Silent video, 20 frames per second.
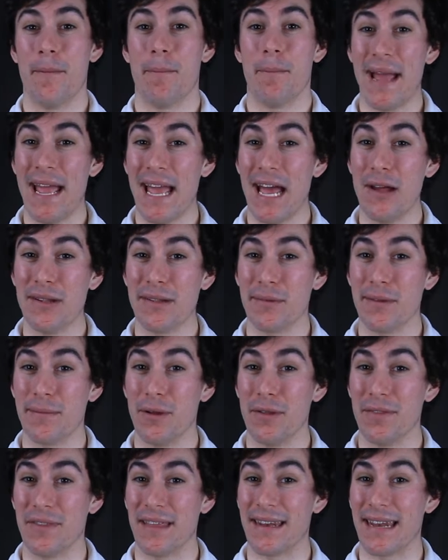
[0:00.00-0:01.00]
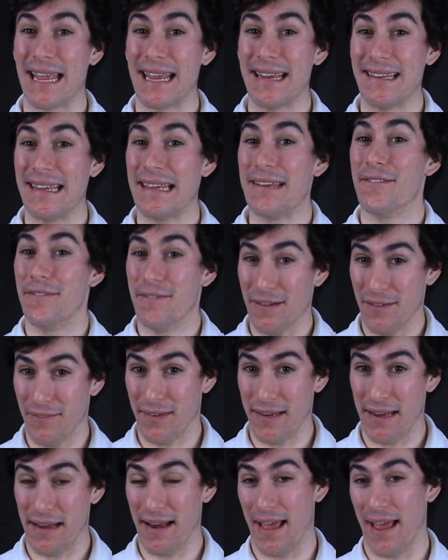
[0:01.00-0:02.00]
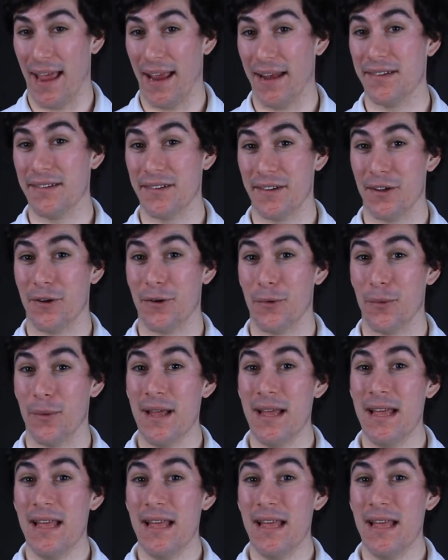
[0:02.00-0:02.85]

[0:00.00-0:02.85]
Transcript: My house was built in 1959, so